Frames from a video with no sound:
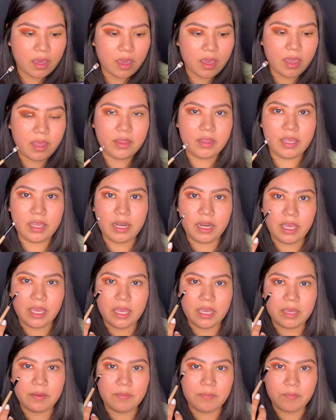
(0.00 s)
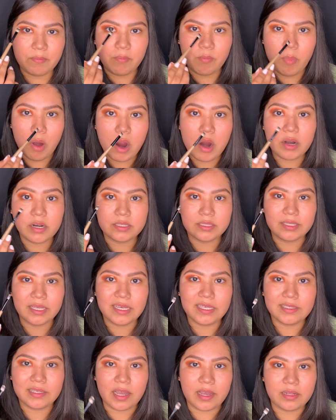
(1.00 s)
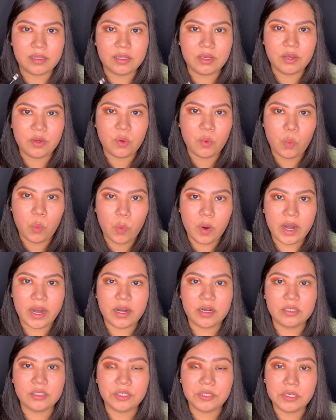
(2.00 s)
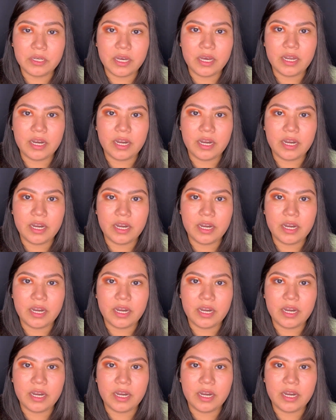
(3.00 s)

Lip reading: and then it marks exactly where to cut